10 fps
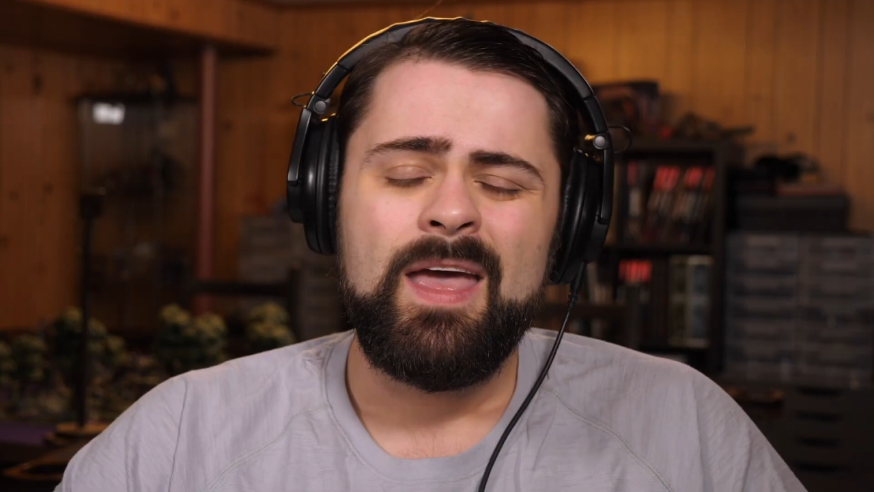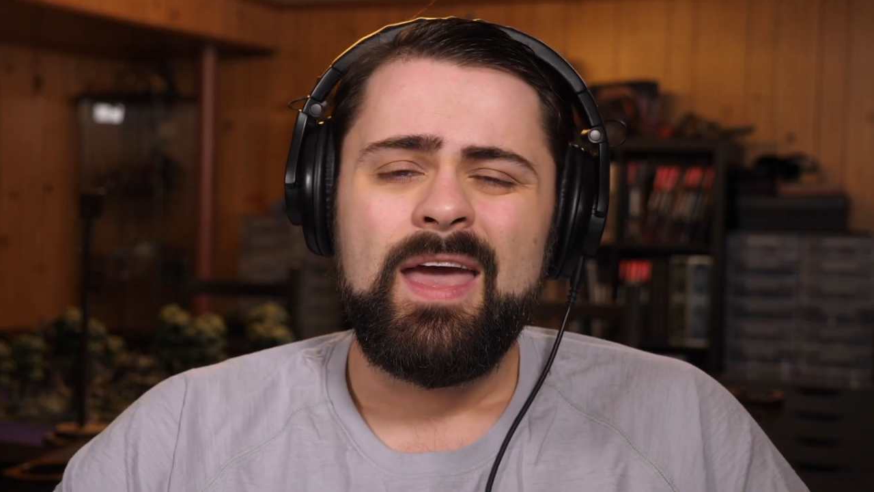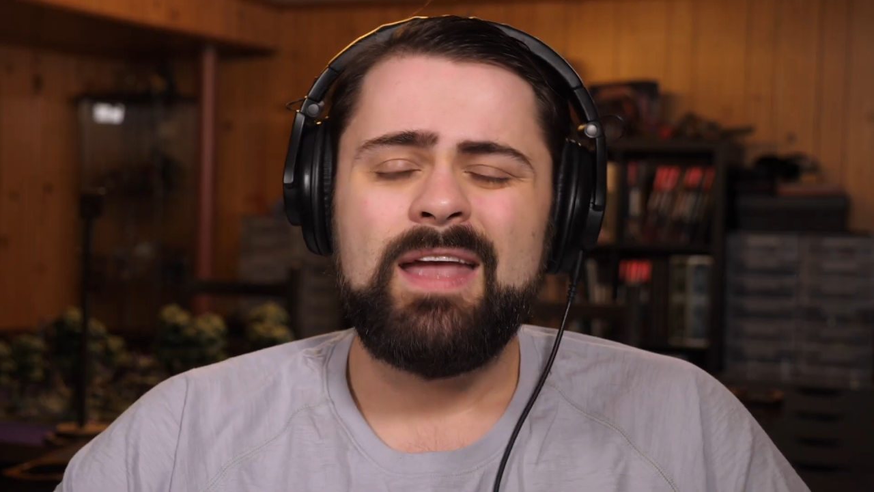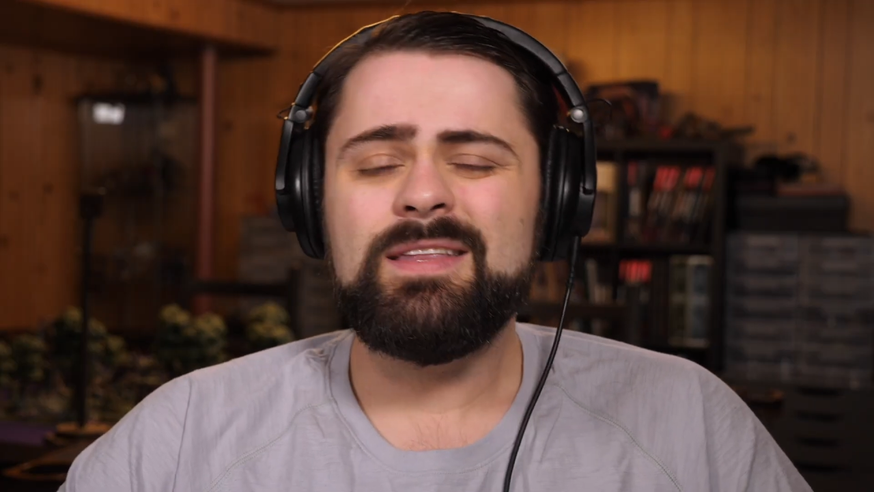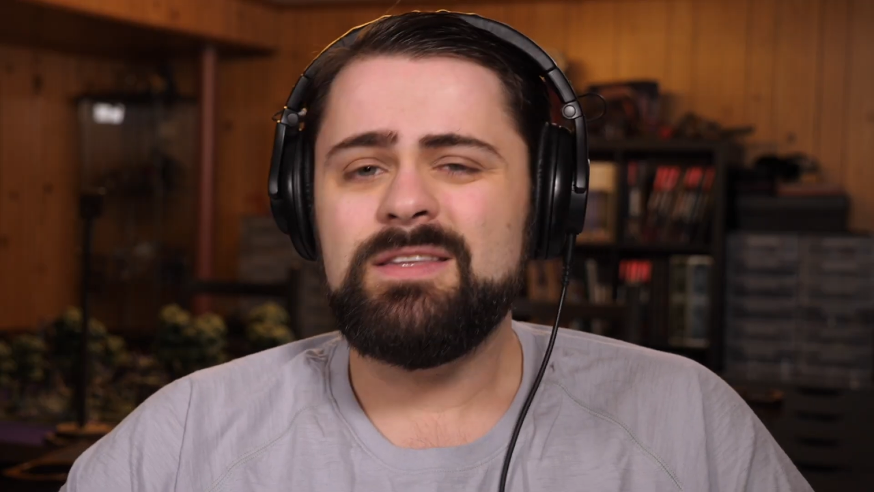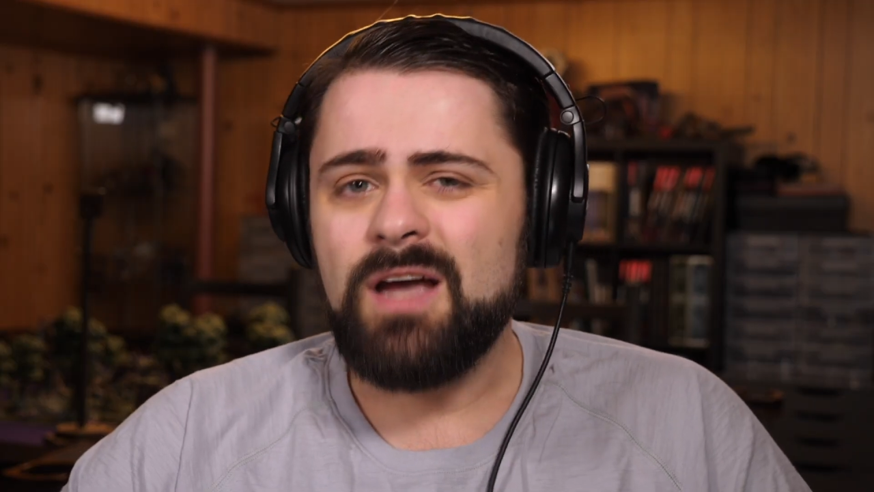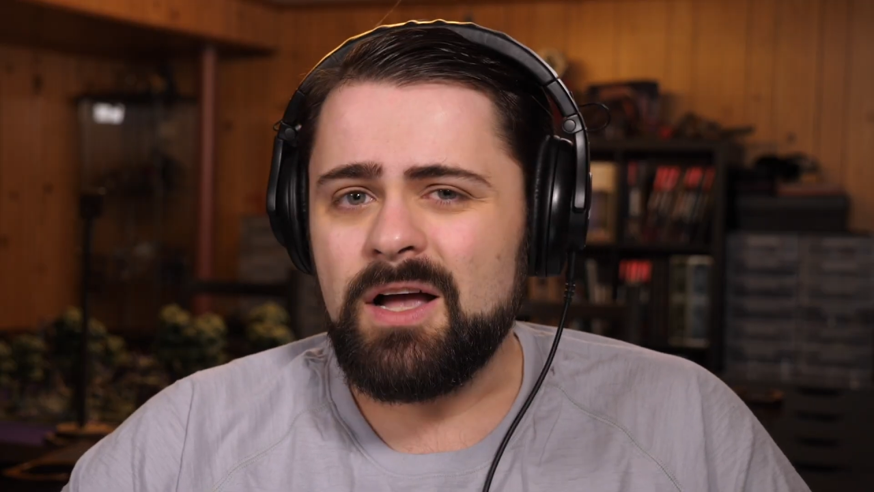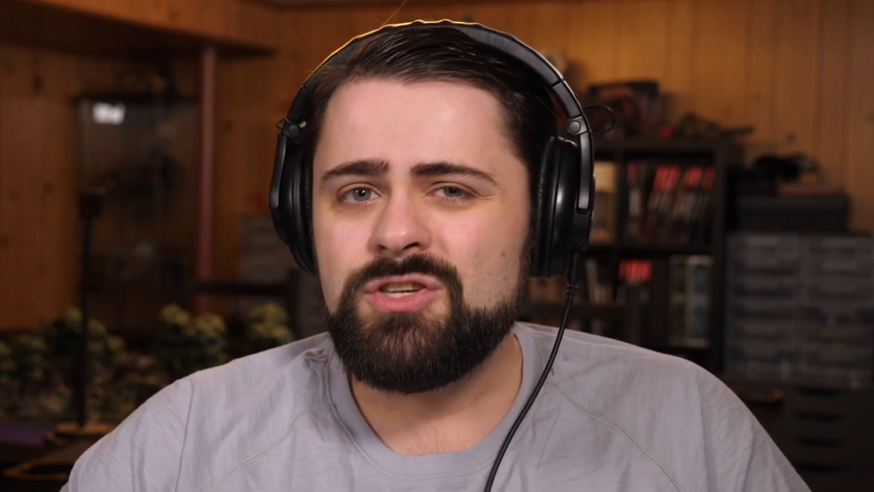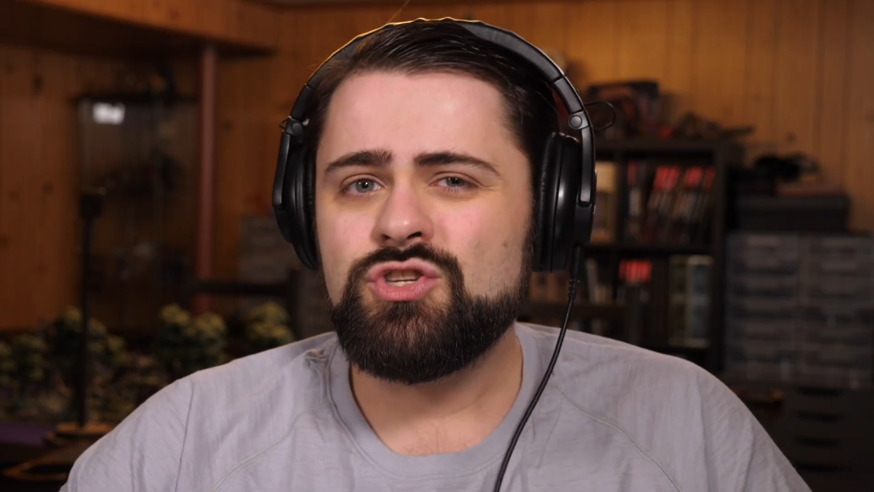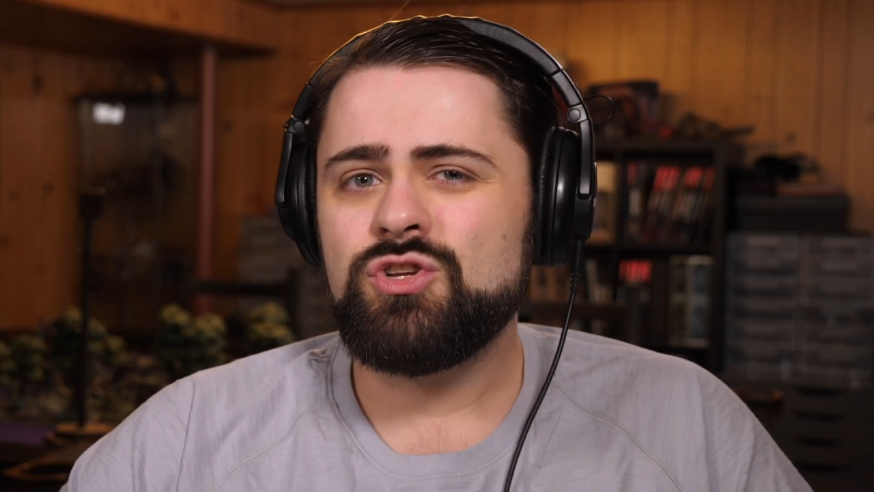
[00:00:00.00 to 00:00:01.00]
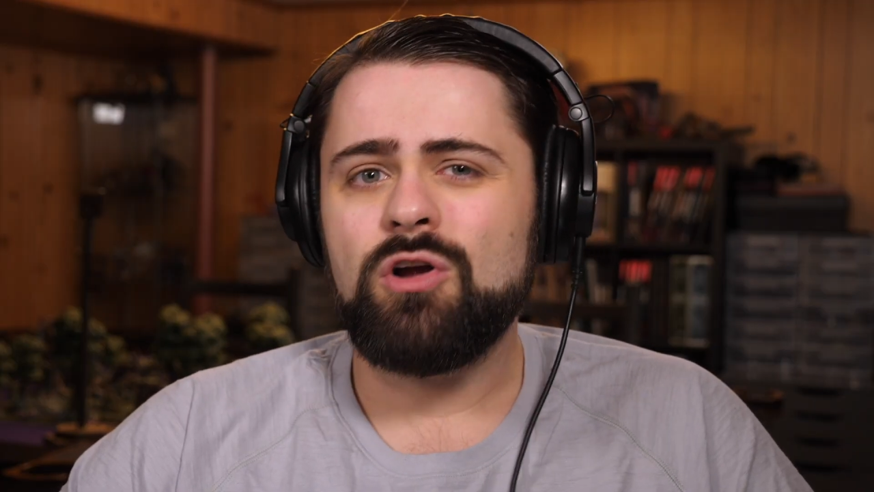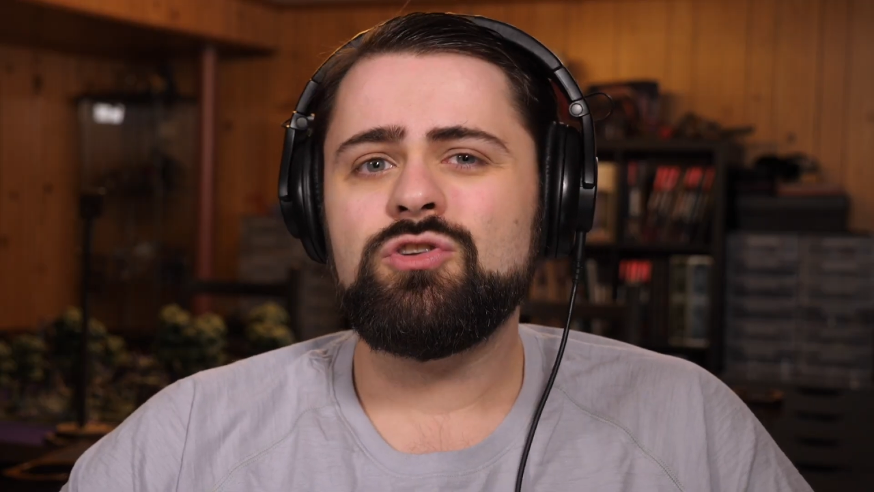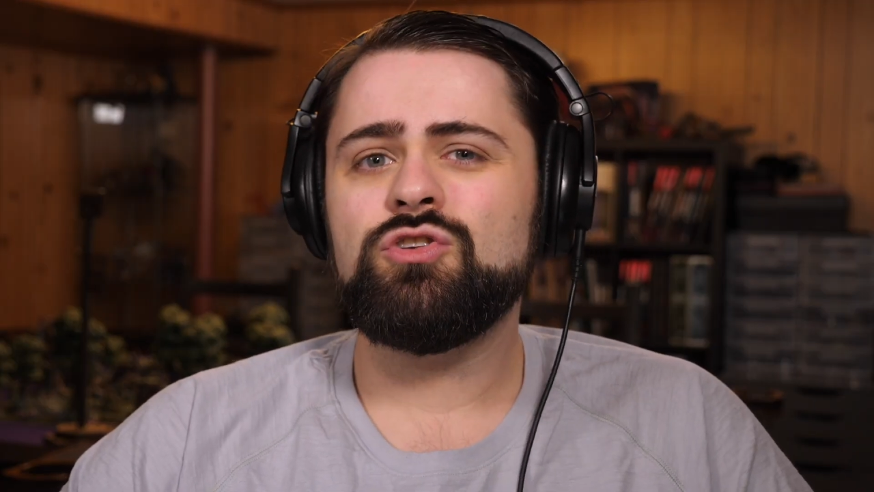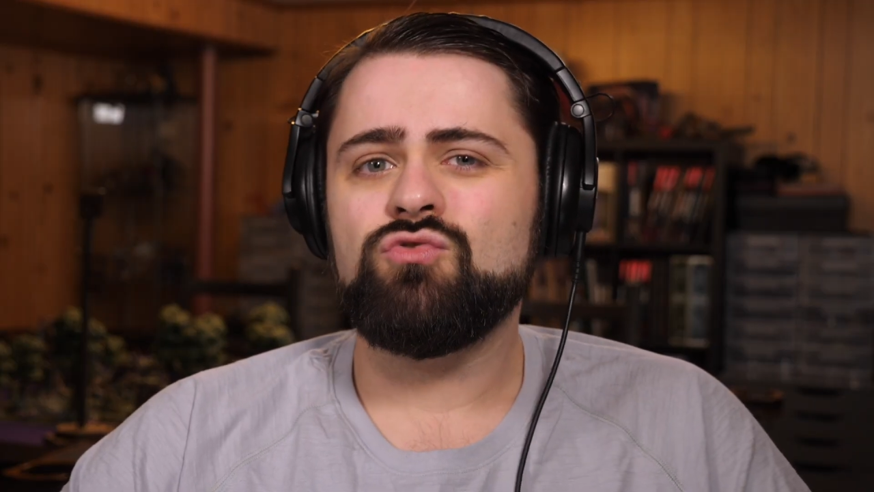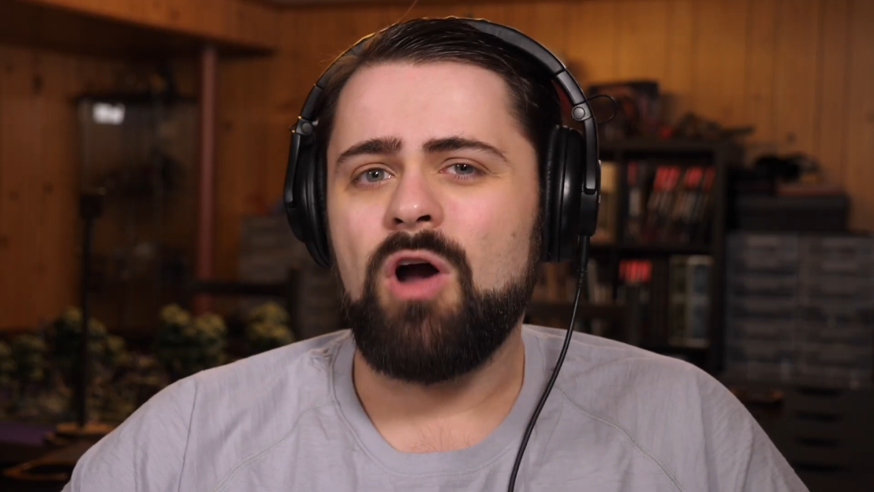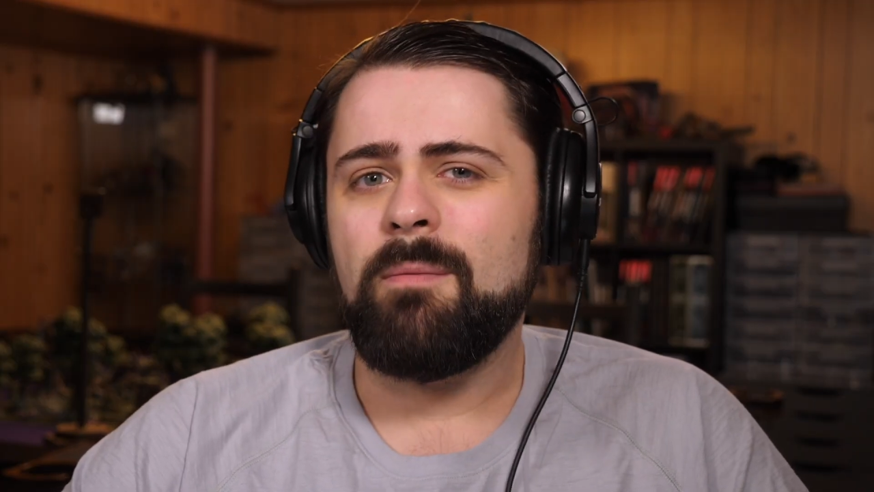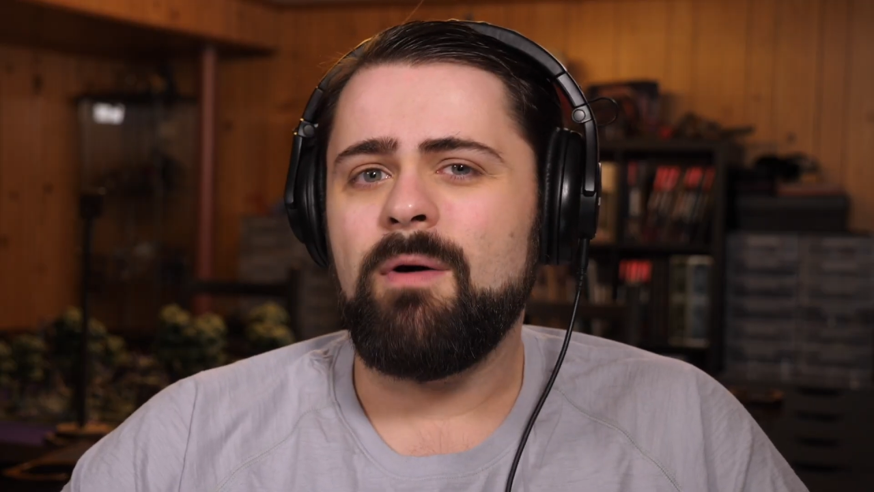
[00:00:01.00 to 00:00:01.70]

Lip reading: It does start to drop